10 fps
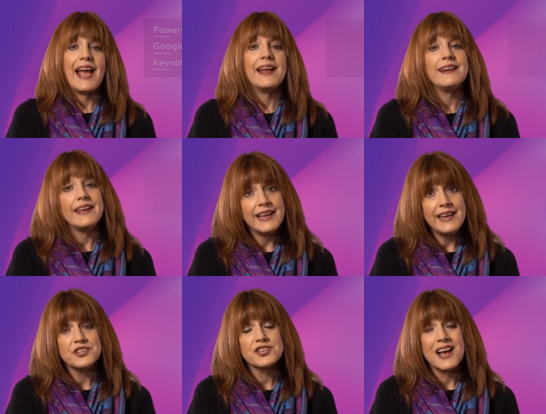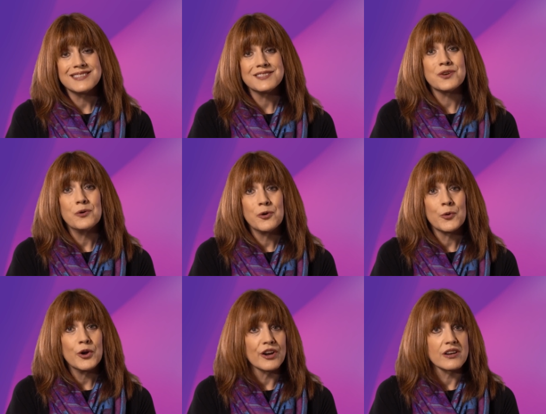and each has its own
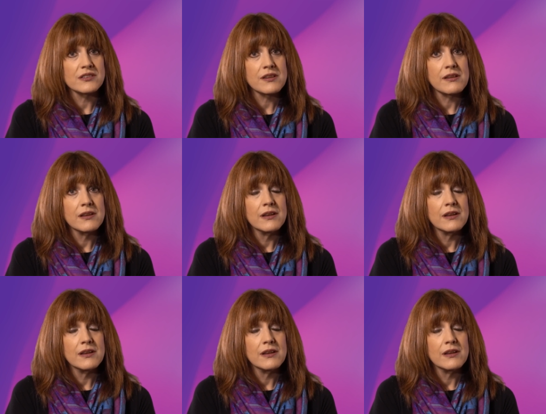quirks.